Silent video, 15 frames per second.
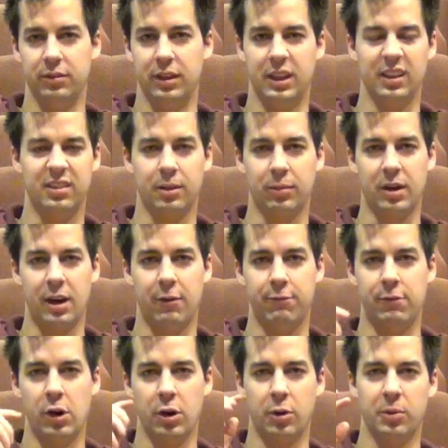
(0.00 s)
get some kind of
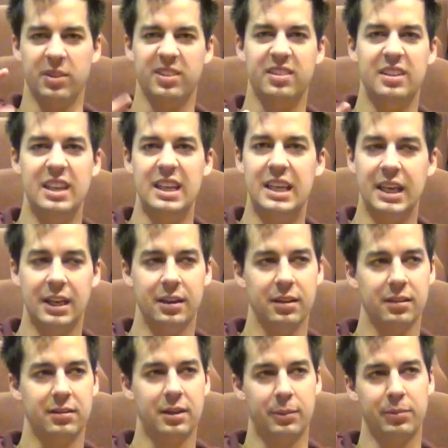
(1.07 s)
photo, or sneak
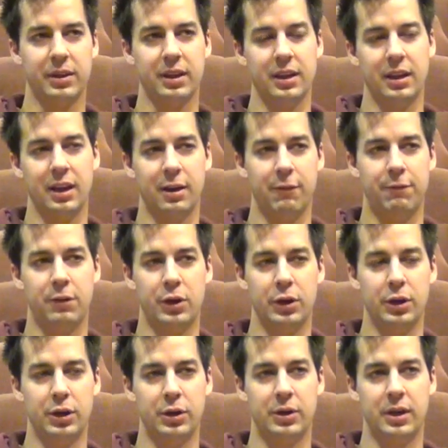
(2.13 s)
into something to get a
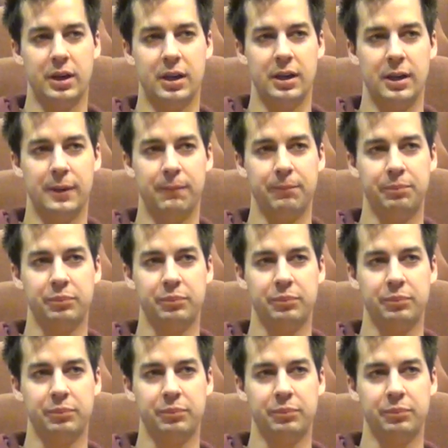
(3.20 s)
photo.